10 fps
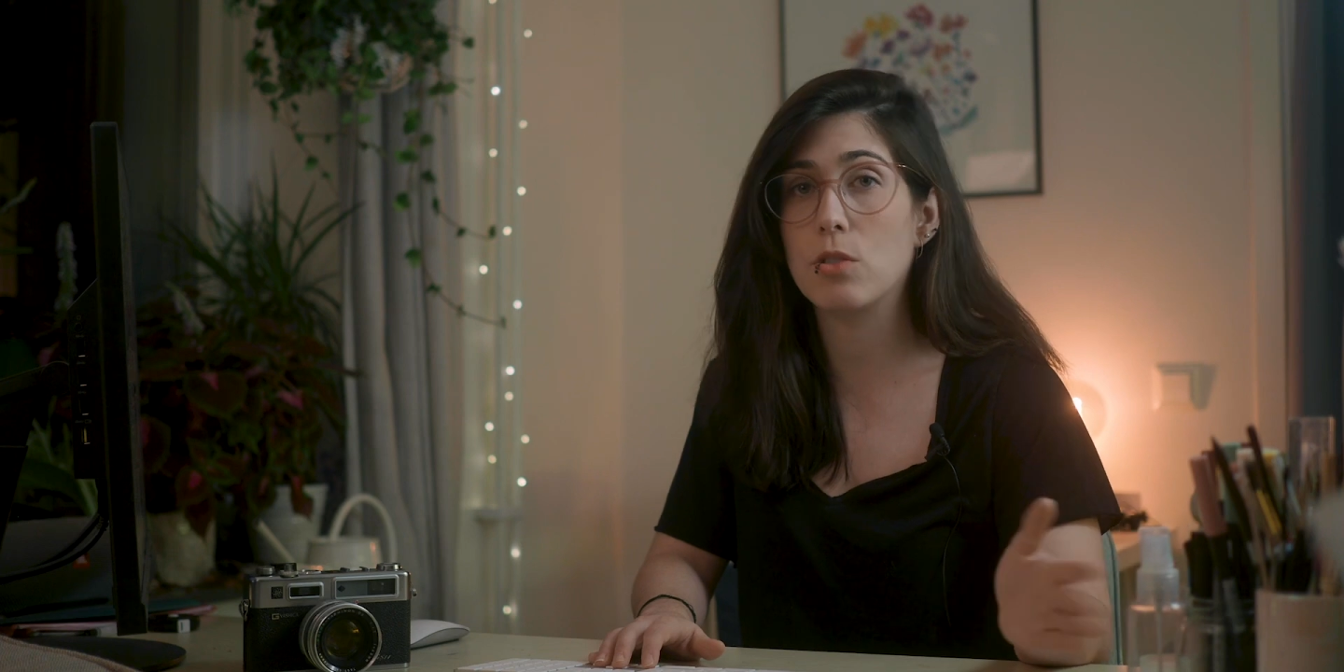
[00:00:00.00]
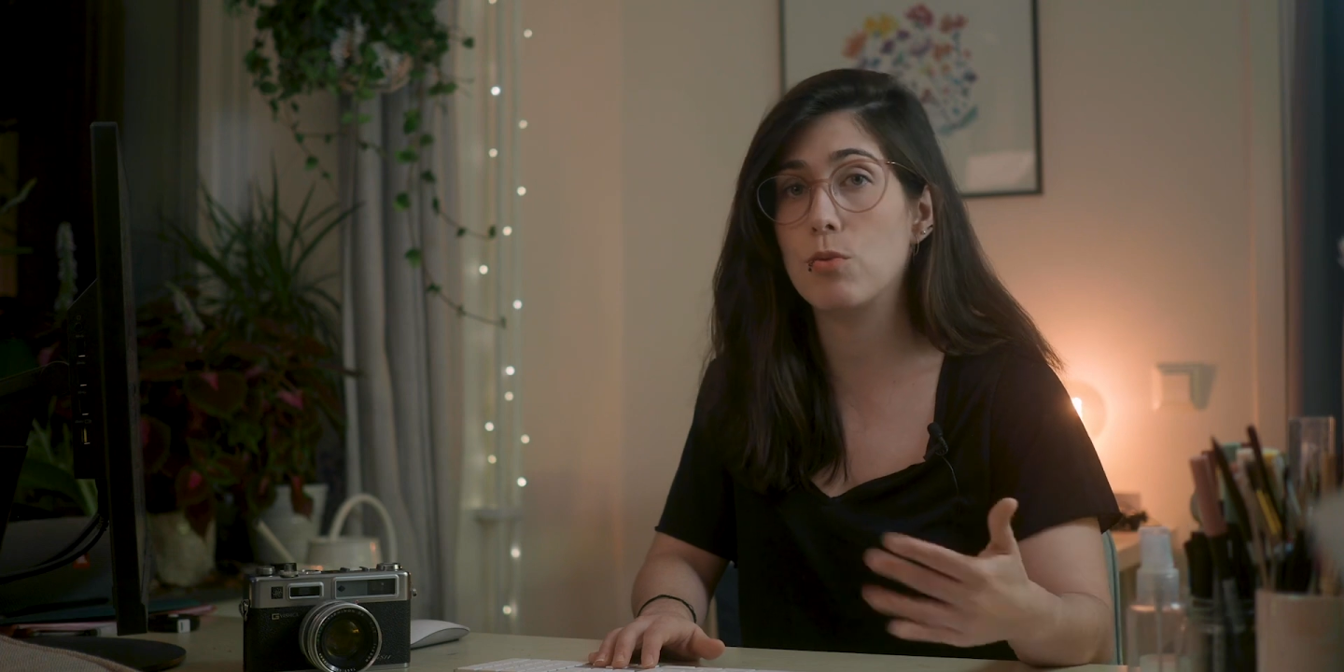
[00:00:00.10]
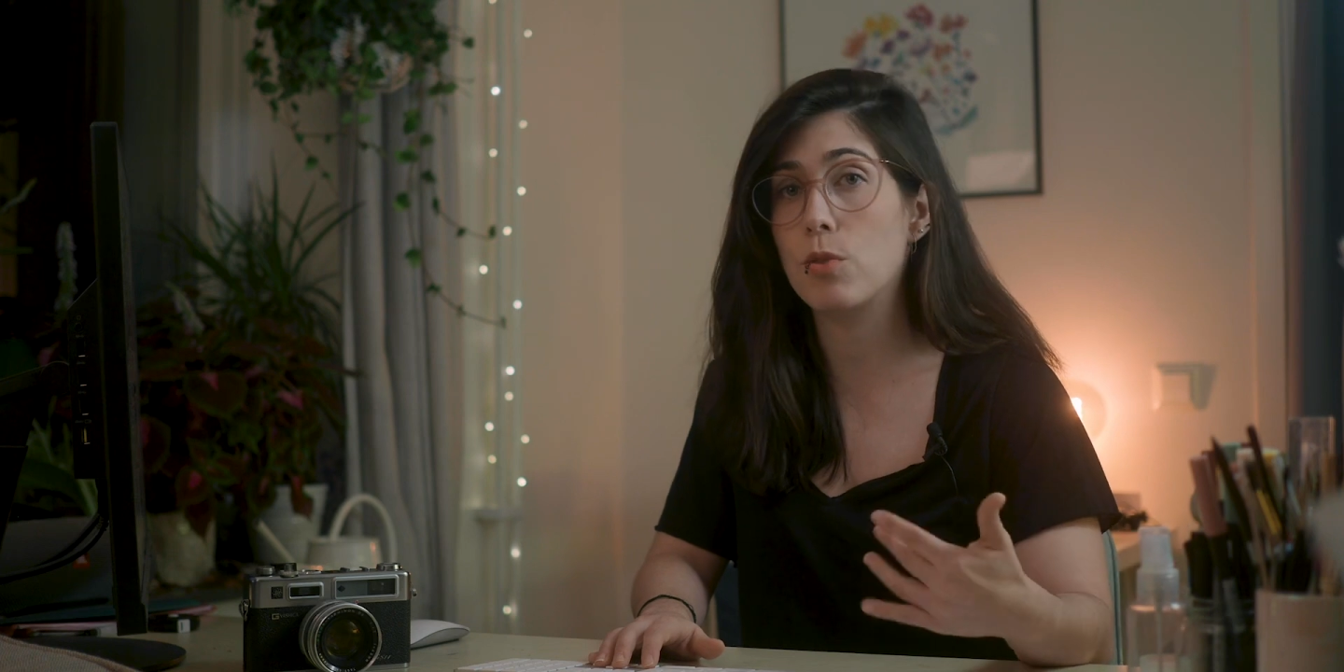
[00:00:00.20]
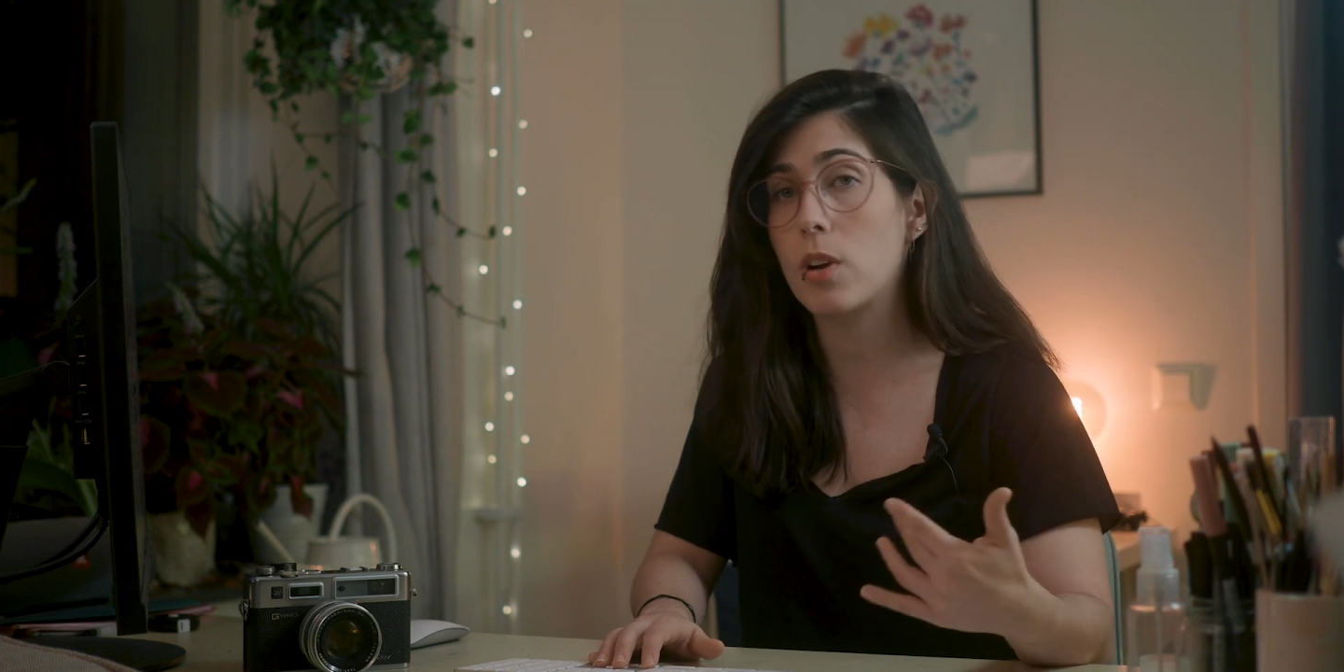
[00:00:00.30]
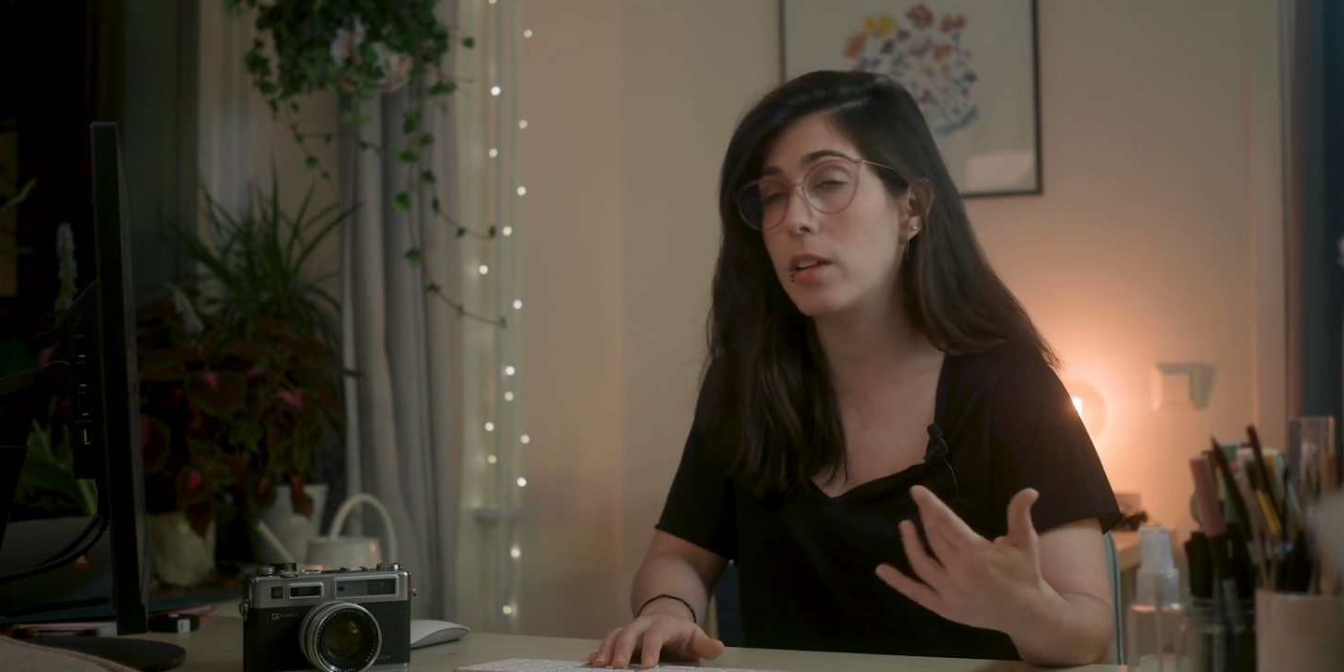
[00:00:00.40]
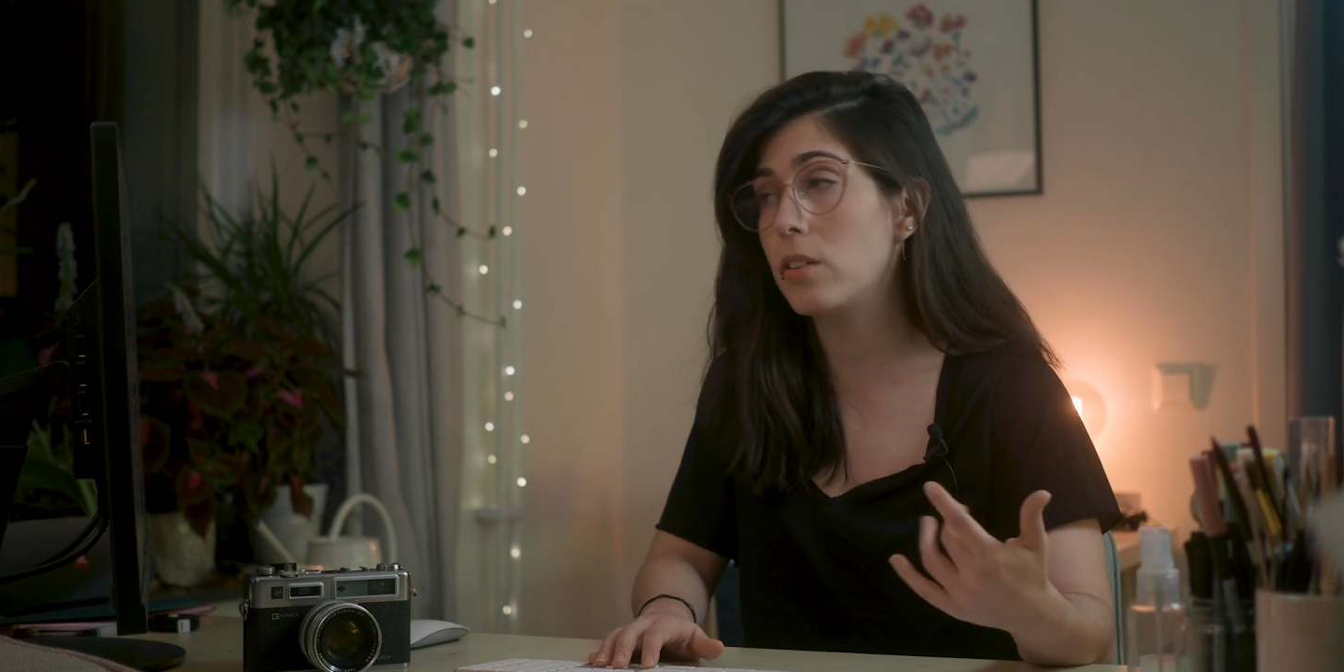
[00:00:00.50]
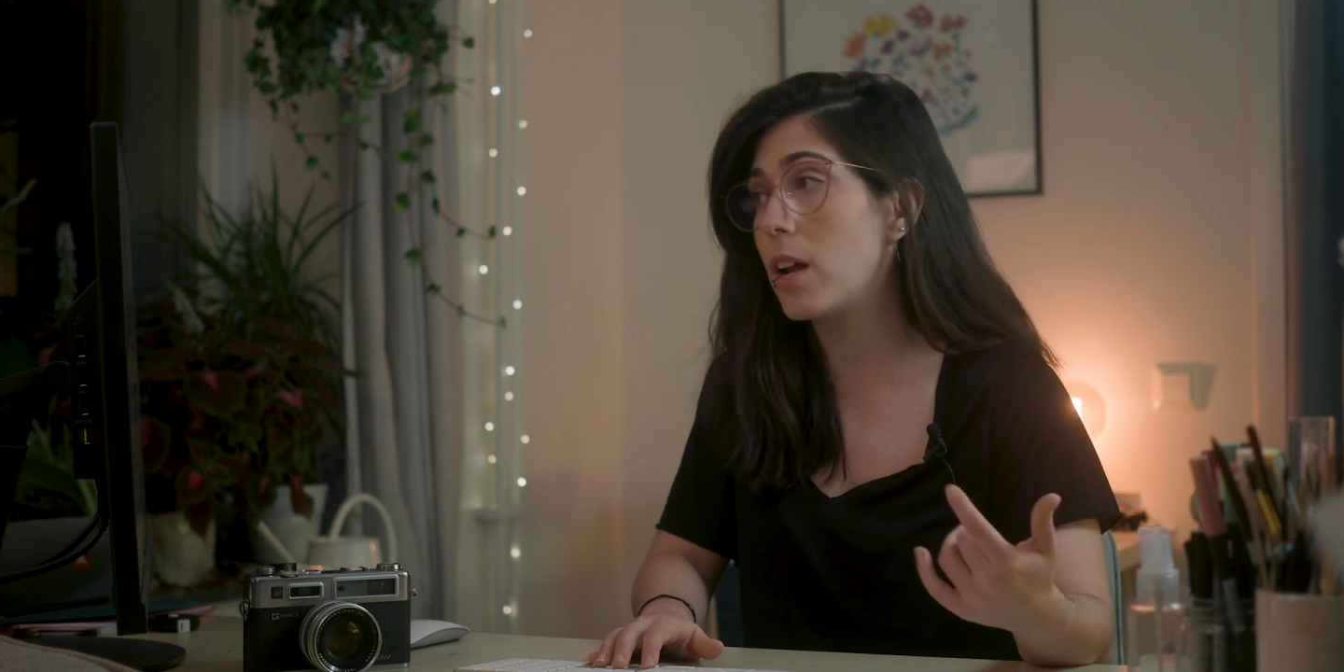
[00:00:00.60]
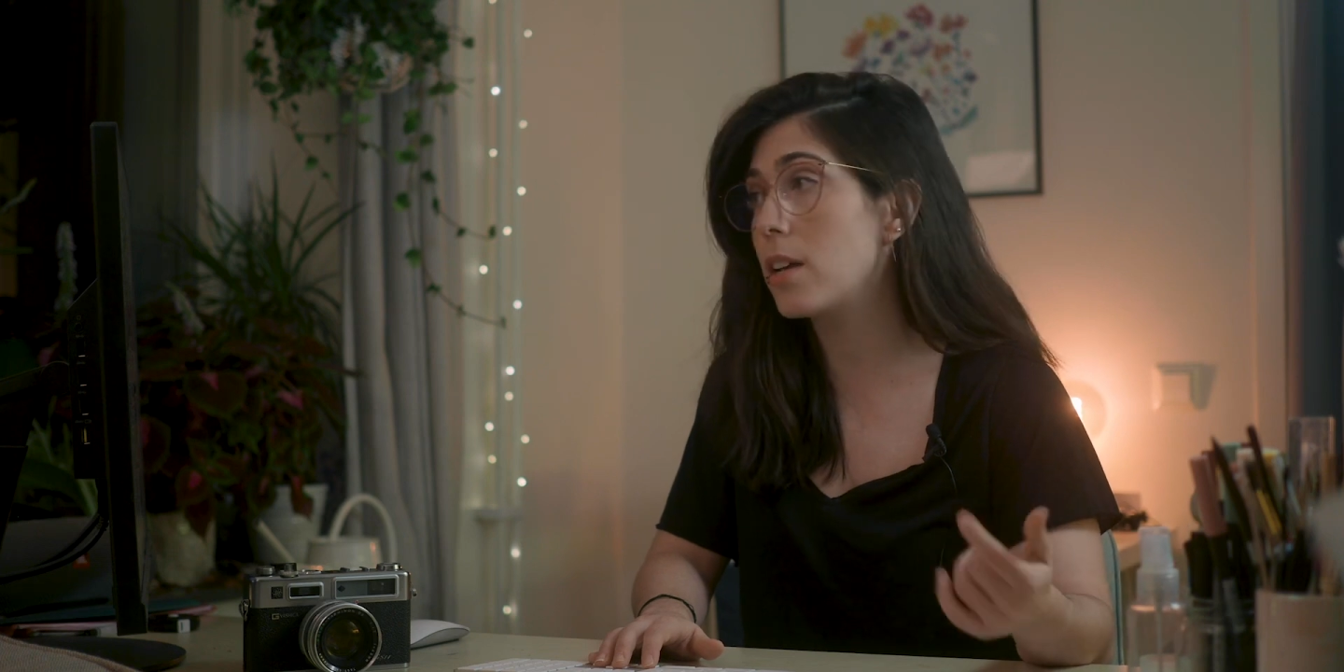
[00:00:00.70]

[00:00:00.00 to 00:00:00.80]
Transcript: to 400